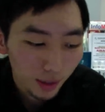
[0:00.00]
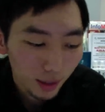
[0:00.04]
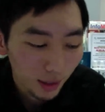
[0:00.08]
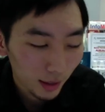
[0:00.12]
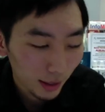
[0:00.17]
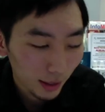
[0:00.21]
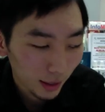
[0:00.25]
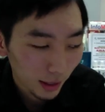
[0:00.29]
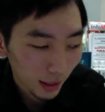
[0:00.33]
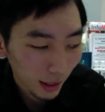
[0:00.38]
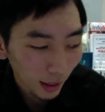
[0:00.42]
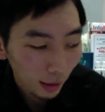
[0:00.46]

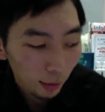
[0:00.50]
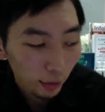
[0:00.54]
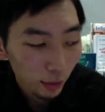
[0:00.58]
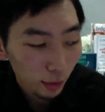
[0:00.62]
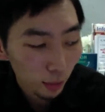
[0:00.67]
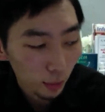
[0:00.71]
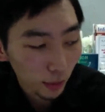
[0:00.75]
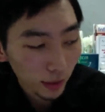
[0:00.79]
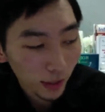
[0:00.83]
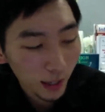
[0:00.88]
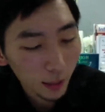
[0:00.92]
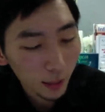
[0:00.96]
Like,
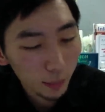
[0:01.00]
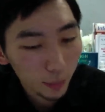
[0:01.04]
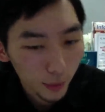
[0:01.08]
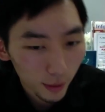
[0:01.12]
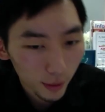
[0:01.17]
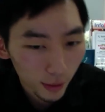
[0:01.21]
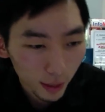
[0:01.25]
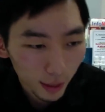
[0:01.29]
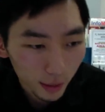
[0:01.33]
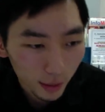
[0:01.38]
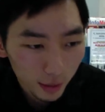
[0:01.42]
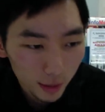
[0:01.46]
even with our
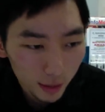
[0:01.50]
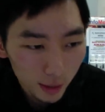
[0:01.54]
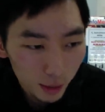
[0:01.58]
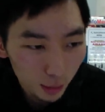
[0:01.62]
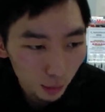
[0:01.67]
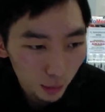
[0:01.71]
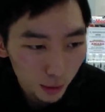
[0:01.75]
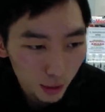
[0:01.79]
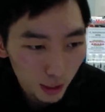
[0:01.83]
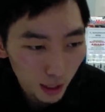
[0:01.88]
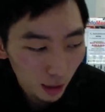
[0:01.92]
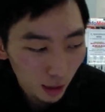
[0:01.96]
products,
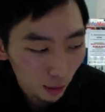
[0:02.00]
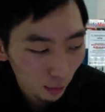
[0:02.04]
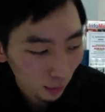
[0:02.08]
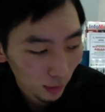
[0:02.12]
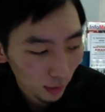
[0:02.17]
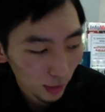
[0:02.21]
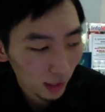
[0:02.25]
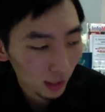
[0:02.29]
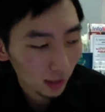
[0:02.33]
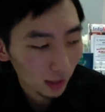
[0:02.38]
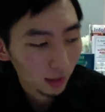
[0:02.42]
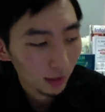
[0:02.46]
we
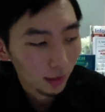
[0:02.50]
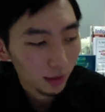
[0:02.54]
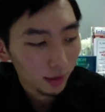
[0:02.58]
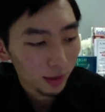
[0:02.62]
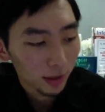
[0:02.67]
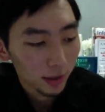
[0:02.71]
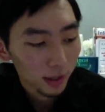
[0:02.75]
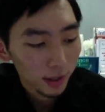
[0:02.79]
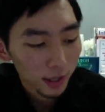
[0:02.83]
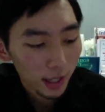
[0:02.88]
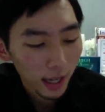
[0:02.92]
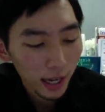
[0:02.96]
generally
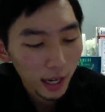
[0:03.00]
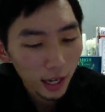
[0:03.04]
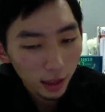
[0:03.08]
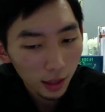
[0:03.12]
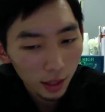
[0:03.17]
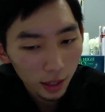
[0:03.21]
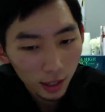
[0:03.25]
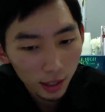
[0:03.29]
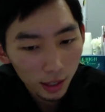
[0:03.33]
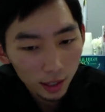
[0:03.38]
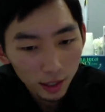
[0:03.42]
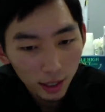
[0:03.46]
say
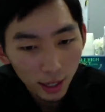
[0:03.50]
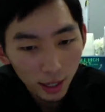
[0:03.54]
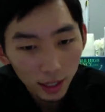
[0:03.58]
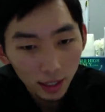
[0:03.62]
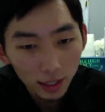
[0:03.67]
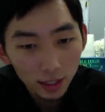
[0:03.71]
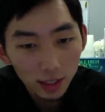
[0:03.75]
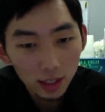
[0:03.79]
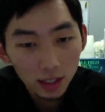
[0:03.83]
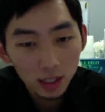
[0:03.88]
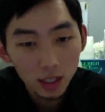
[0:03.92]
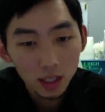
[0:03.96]
that it
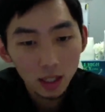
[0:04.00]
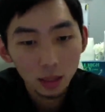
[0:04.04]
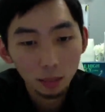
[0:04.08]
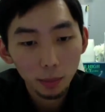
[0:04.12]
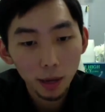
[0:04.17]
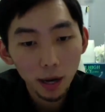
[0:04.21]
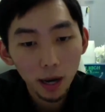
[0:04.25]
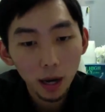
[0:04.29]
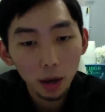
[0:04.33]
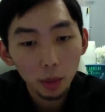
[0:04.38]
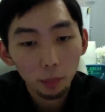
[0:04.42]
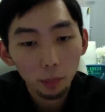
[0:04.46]
takes
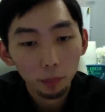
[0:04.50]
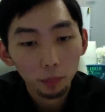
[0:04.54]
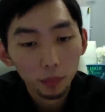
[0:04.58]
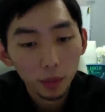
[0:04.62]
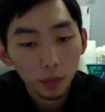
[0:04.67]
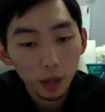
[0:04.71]
about